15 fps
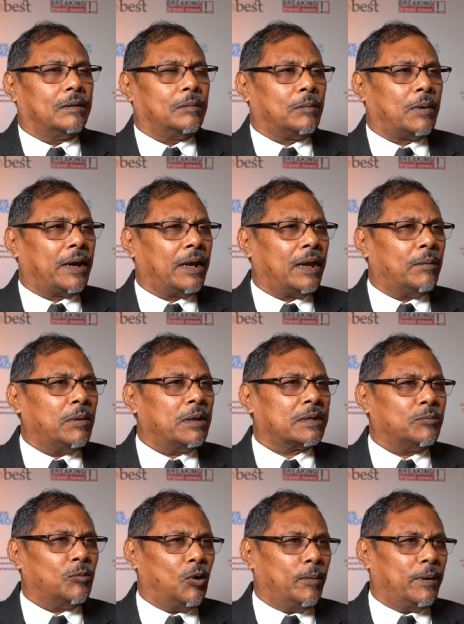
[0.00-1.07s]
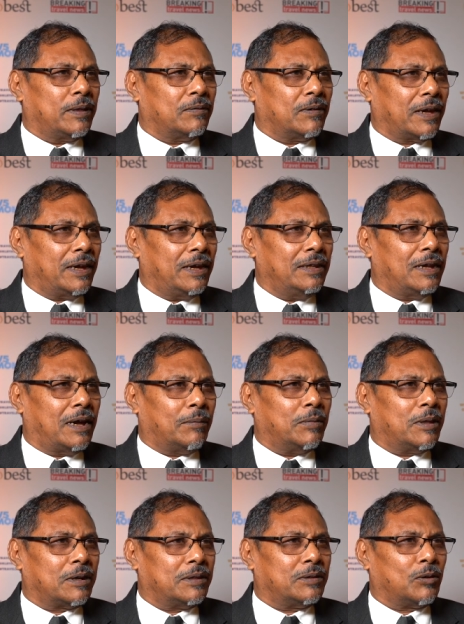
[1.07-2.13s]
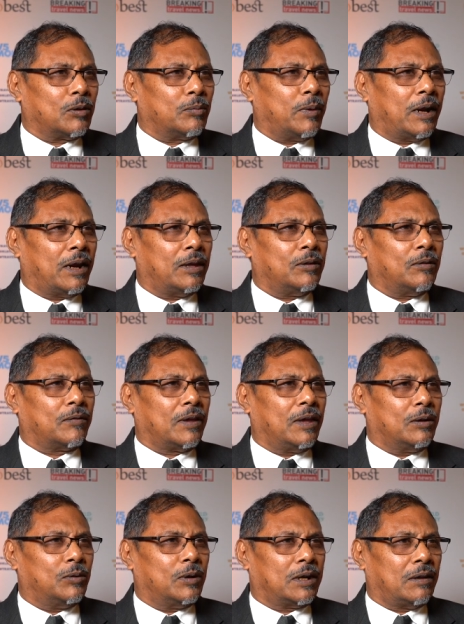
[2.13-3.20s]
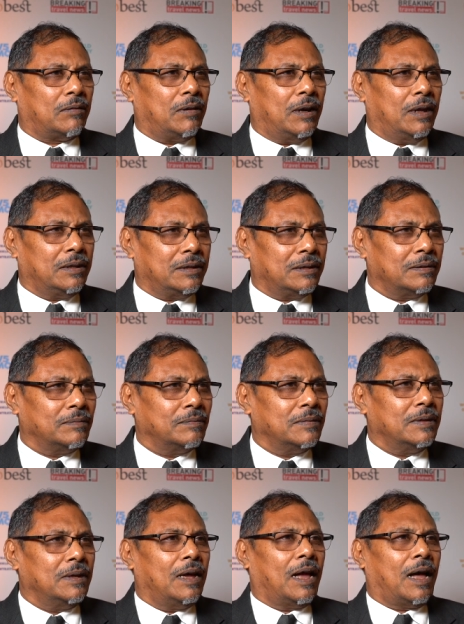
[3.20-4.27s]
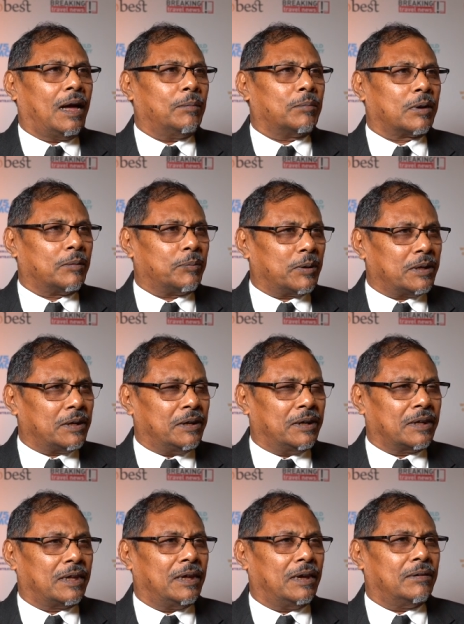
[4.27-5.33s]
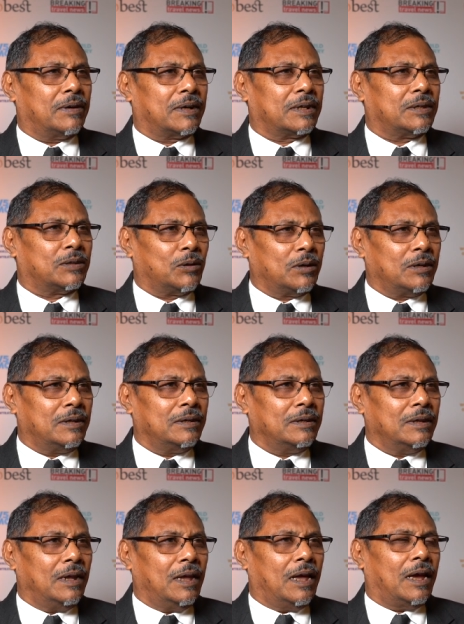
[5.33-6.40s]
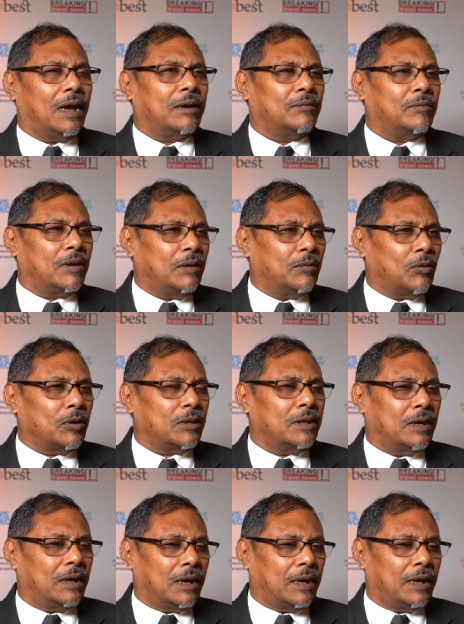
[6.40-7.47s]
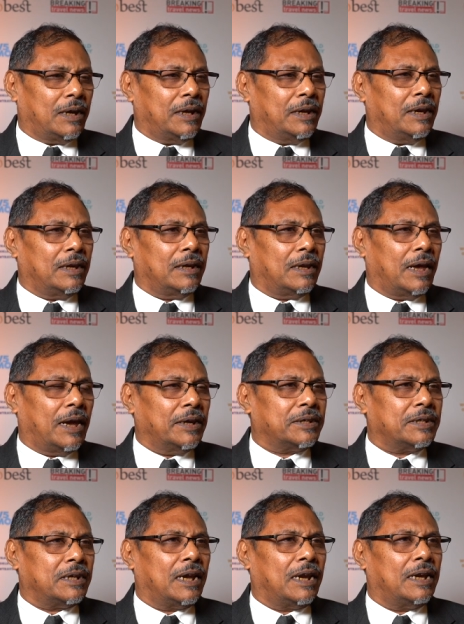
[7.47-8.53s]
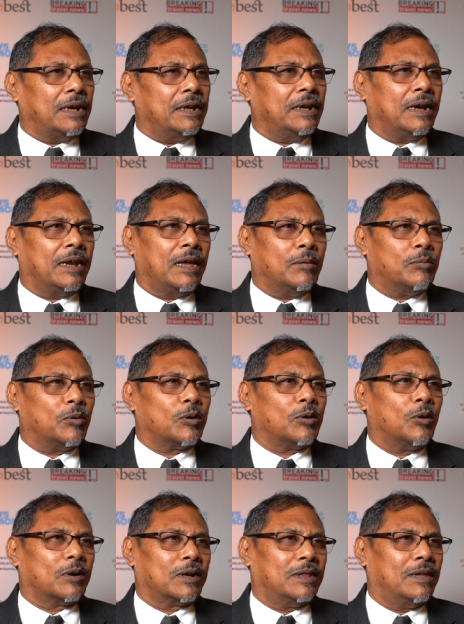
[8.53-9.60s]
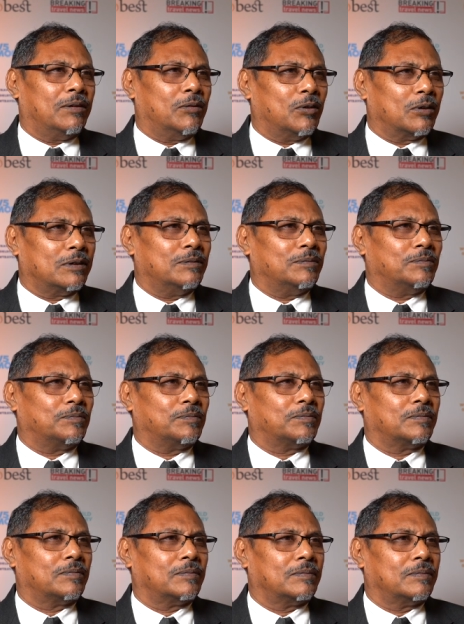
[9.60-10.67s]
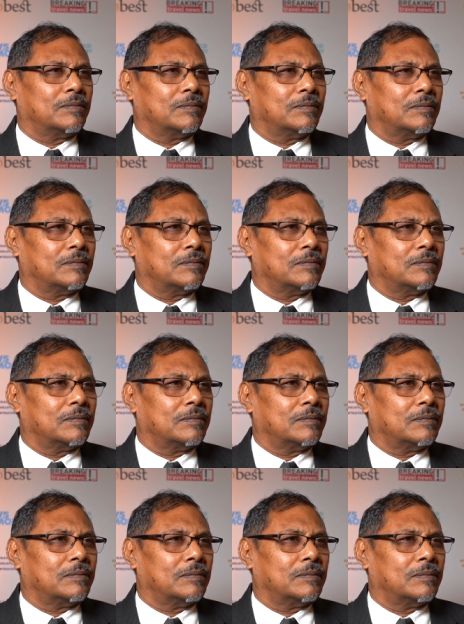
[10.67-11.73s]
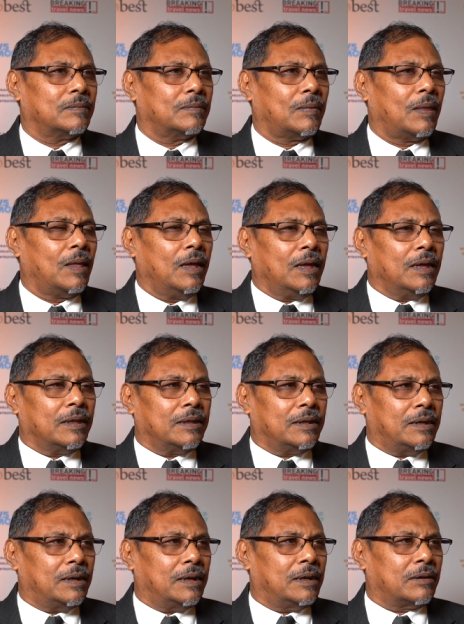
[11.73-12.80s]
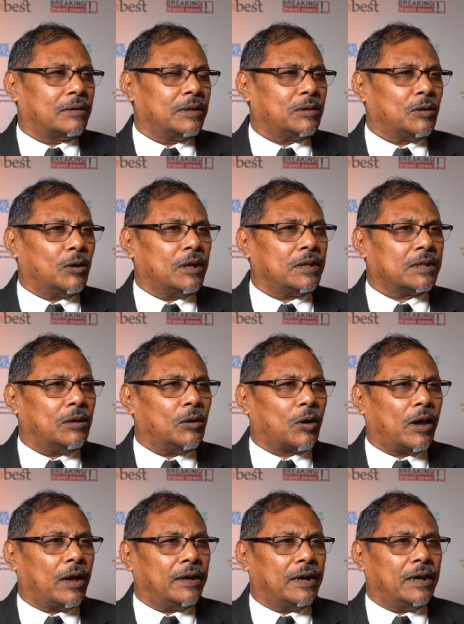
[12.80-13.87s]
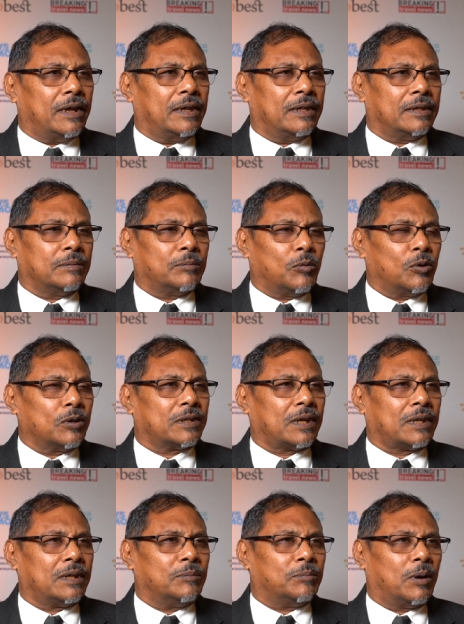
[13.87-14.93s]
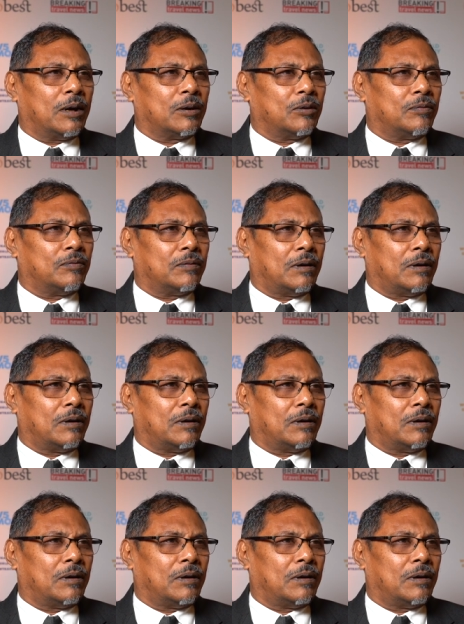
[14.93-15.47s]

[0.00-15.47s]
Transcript: My name is Mohamed Waheed. I'm the resort manager of Equator Village. I'm representing our resort and we won the leading Asia leading airport hotel award. And where is the uh, resort located? The resort is located in the most southern part of